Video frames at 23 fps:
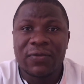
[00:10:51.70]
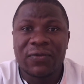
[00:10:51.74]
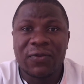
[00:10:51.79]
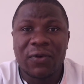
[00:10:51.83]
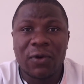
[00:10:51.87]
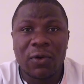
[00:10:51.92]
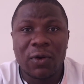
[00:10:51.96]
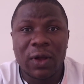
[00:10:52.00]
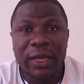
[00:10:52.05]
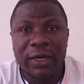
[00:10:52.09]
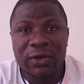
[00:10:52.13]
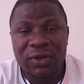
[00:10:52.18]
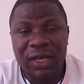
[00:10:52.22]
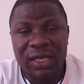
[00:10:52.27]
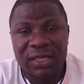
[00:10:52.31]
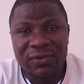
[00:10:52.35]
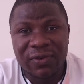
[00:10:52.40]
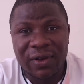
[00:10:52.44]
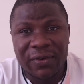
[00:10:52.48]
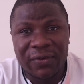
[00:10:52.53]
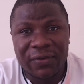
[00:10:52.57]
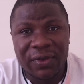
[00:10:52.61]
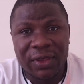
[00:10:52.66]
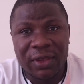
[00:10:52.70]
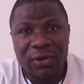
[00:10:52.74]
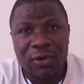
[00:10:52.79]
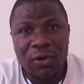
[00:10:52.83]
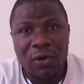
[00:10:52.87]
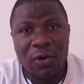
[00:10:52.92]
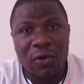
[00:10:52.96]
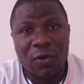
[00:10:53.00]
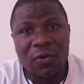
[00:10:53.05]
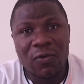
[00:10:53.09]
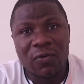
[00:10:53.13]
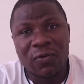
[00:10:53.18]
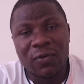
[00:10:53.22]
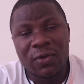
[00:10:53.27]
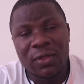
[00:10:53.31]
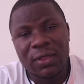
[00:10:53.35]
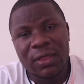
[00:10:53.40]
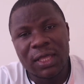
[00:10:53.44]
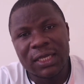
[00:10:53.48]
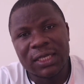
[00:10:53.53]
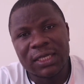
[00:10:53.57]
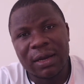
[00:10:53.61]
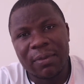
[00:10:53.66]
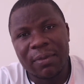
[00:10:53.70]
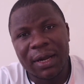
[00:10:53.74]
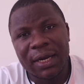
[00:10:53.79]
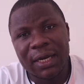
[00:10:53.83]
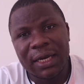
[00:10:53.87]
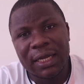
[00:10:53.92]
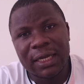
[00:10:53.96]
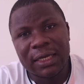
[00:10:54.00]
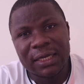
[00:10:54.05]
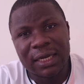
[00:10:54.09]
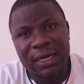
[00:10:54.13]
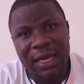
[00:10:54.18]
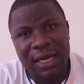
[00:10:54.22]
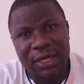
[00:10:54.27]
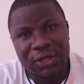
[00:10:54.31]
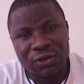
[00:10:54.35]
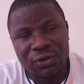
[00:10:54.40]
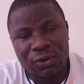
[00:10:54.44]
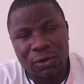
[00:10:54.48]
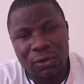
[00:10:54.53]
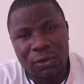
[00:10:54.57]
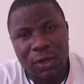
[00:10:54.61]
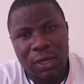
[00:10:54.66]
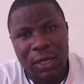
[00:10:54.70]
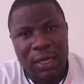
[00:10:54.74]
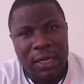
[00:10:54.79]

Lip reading: for a transfer fee of the German international.